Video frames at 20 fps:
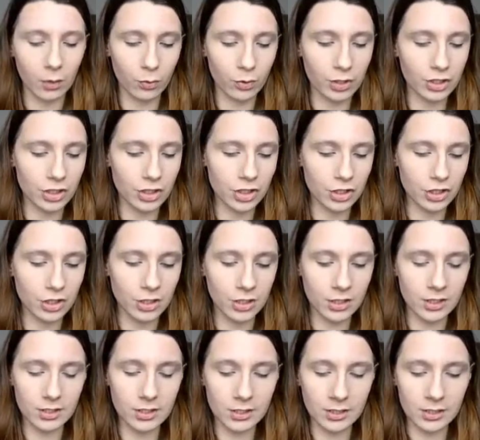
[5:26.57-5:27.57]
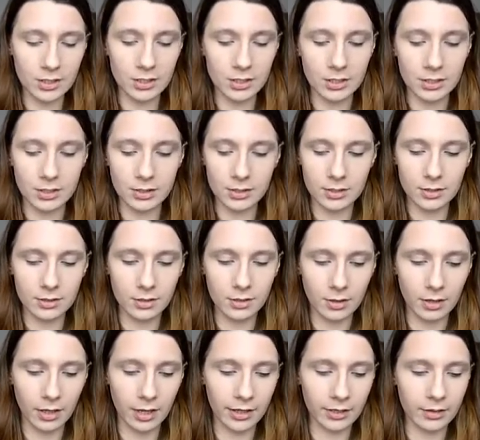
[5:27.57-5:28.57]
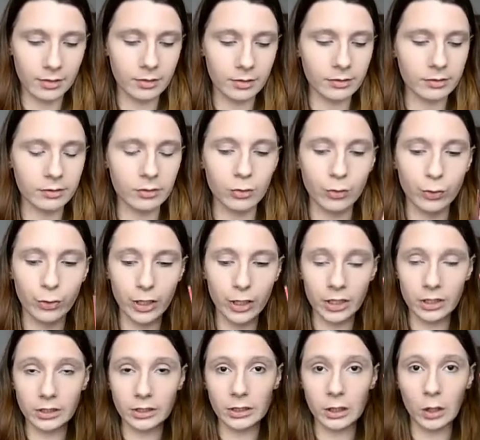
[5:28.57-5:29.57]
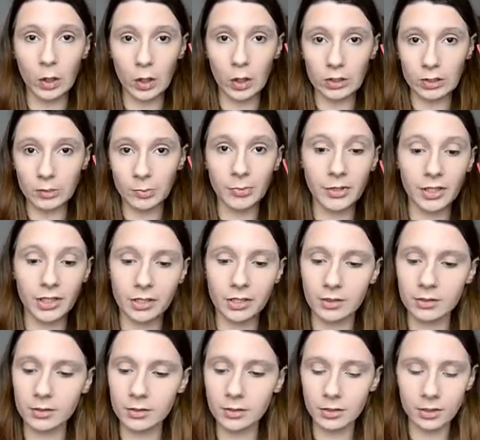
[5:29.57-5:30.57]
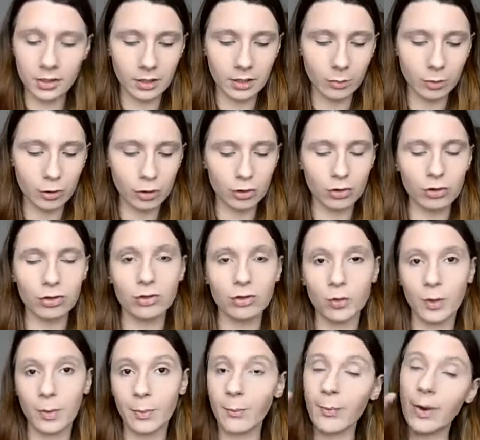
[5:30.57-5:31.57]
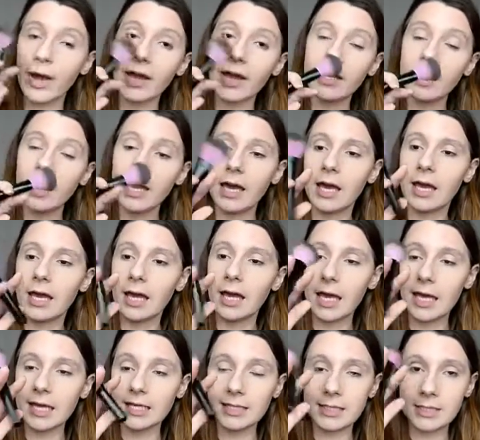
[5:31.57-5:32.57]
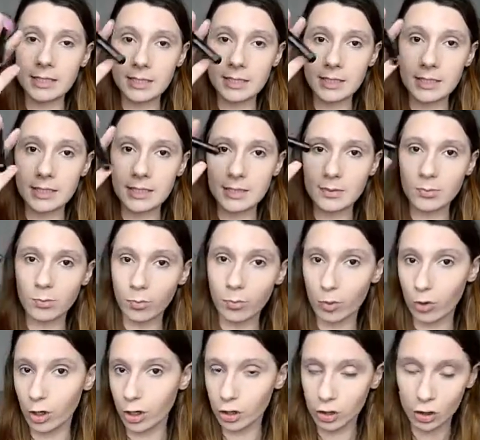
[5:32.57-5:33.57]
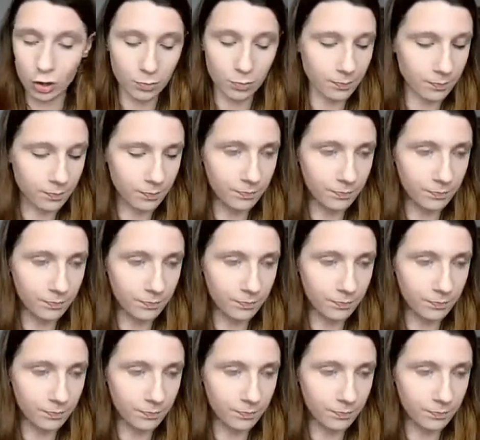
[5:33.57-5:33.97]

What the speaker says: which is this like really hot pink, and I'm going to use it with my Essence brush.